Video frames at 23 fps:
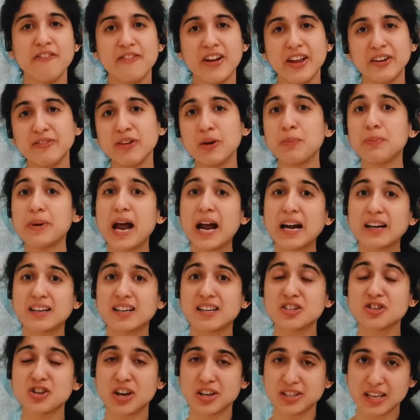When we
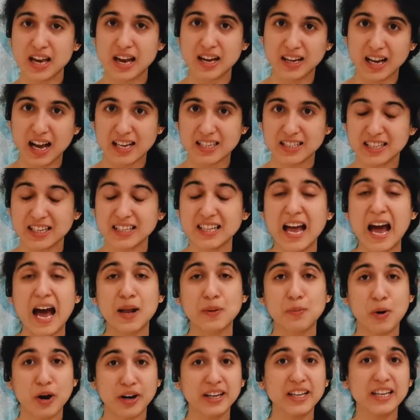practice Shashankasana,
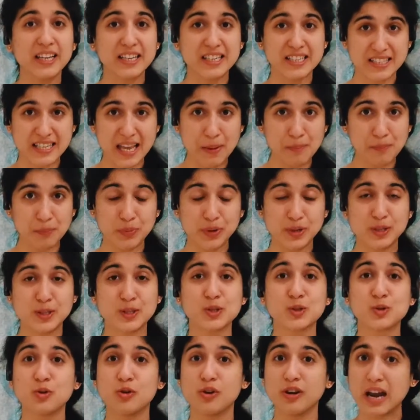our body
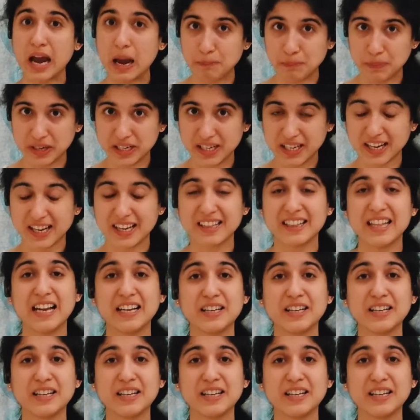resembles to rabbit.